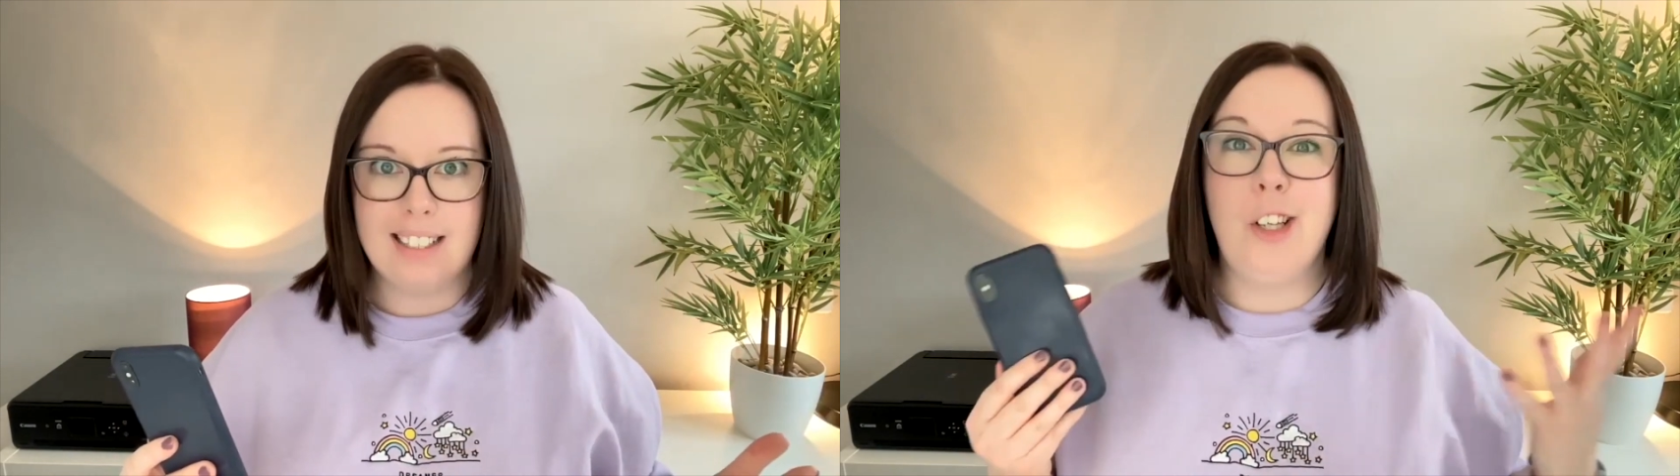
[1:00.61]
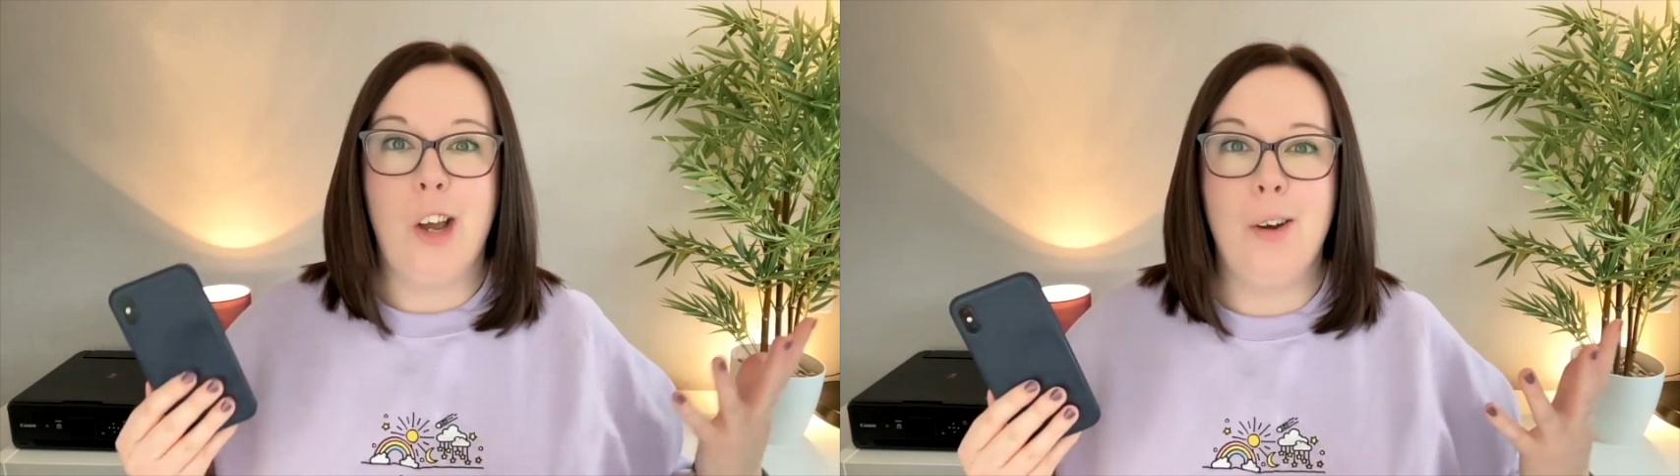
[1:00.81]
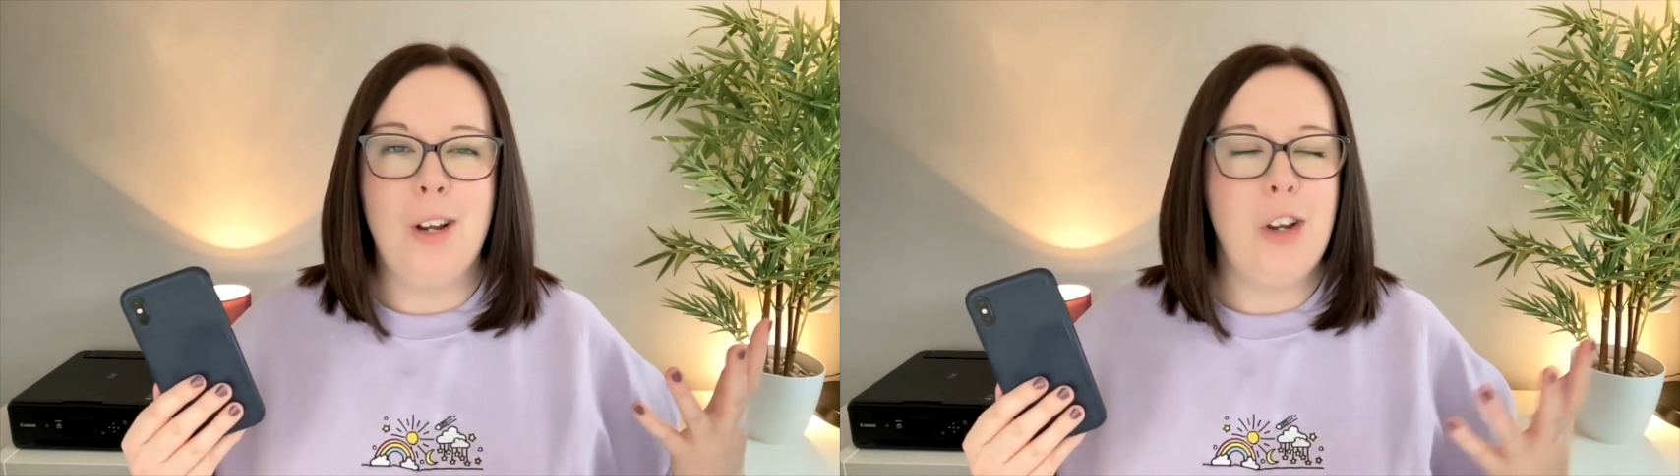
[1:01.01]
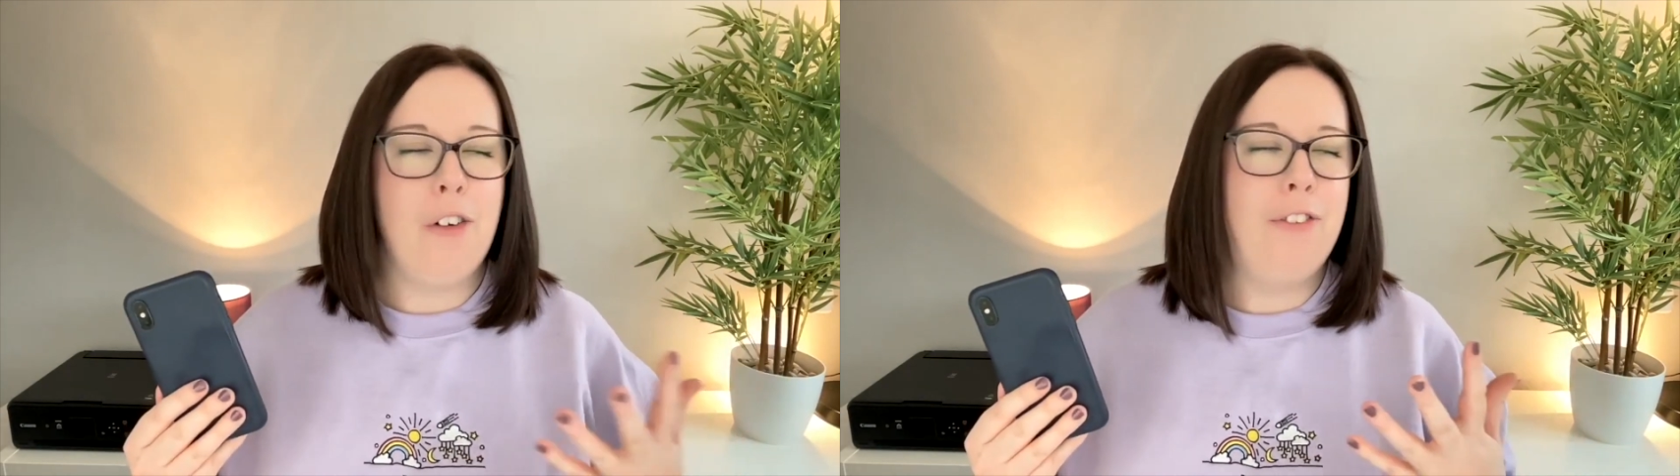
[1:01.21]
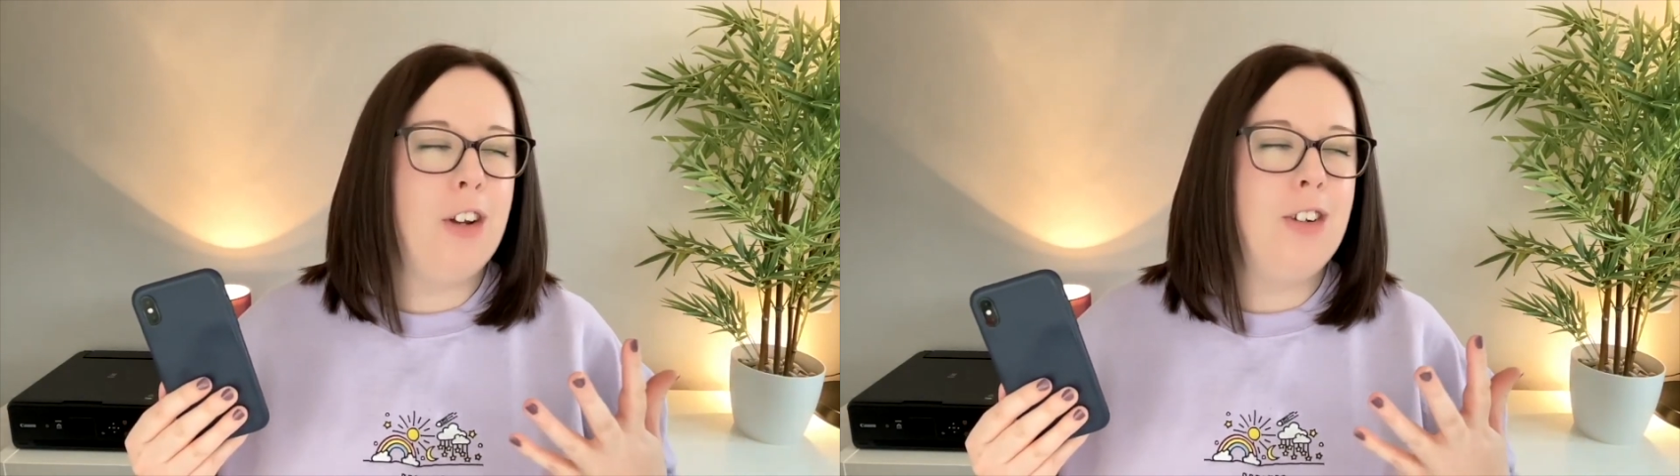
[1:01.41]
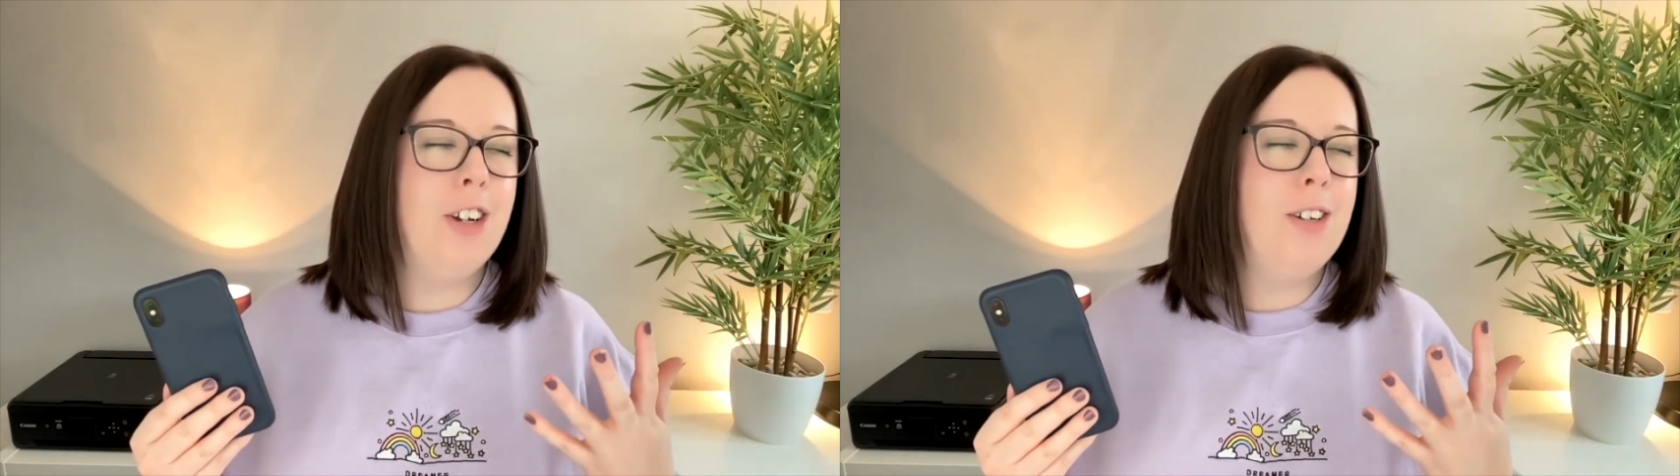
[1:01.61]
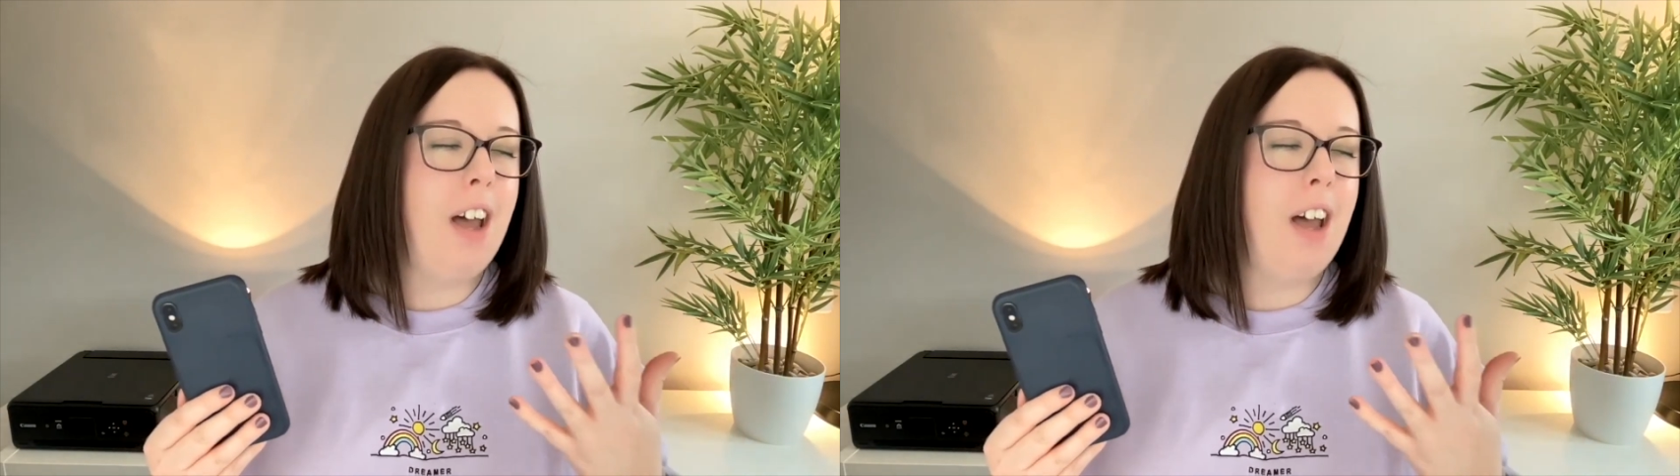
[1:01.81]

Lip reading: So your photos